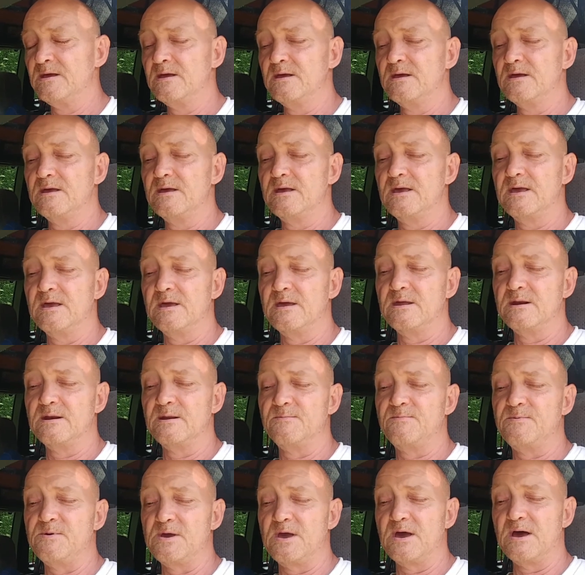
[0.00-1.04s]
And
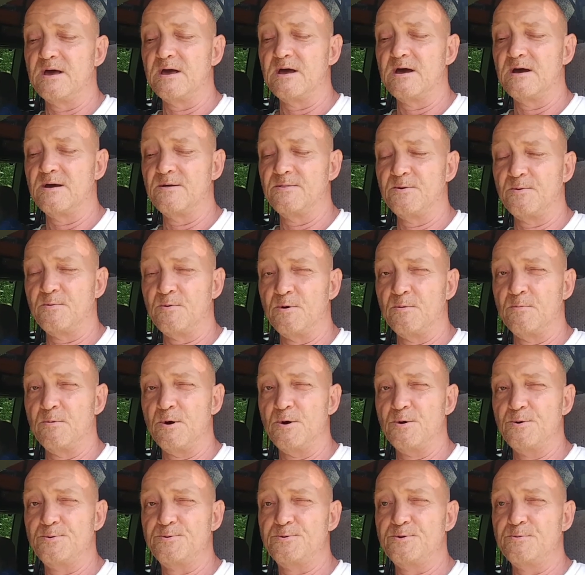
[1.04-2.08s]
if you got other
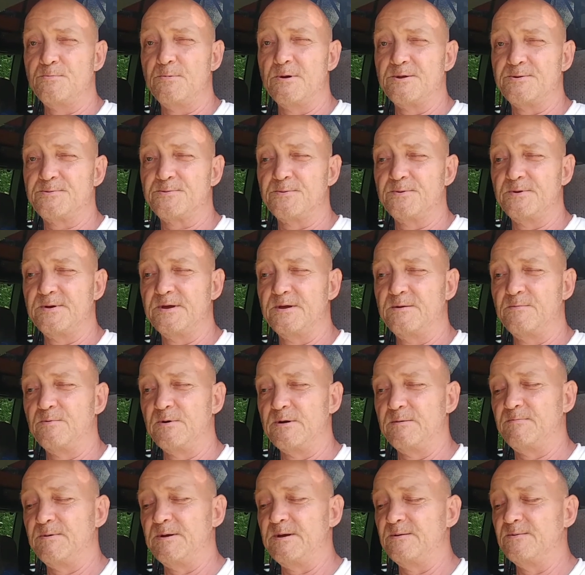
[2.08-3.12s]
remotes, you basically
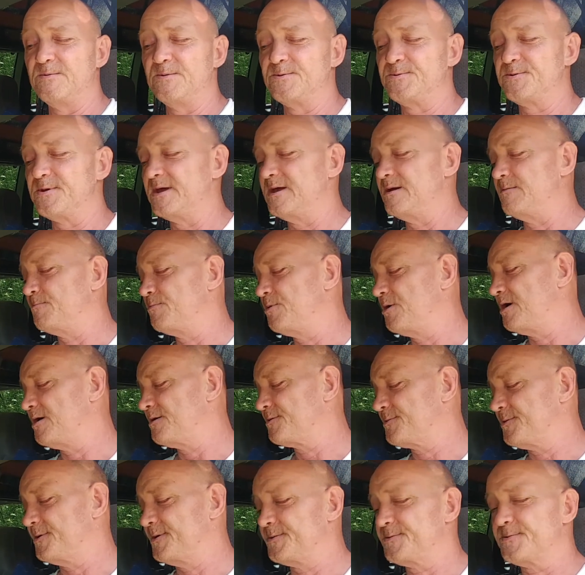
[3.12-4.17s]
repeat the same
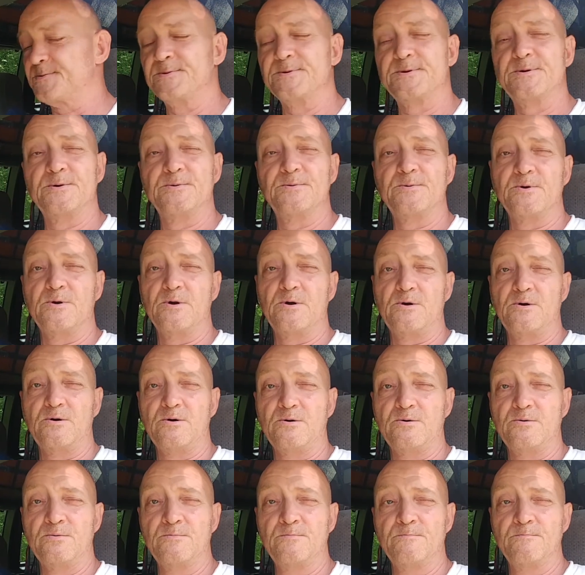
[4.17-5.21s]
process until they're
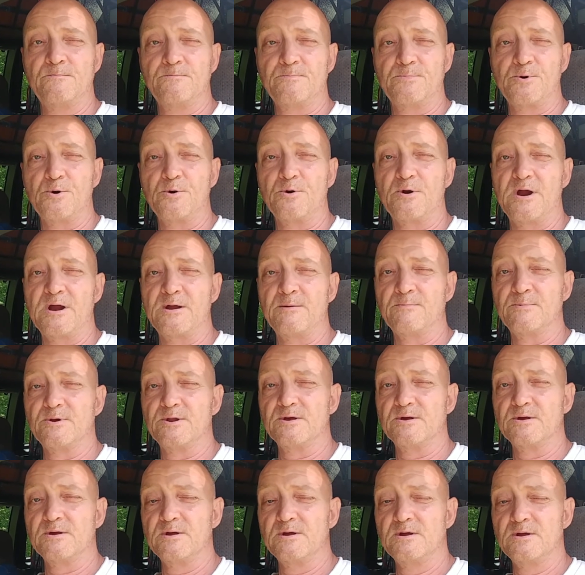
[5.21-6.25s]
all programmed.
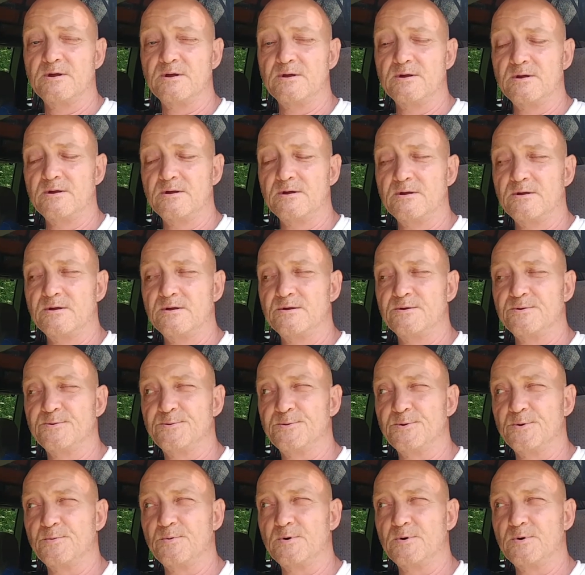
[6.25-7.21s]
So,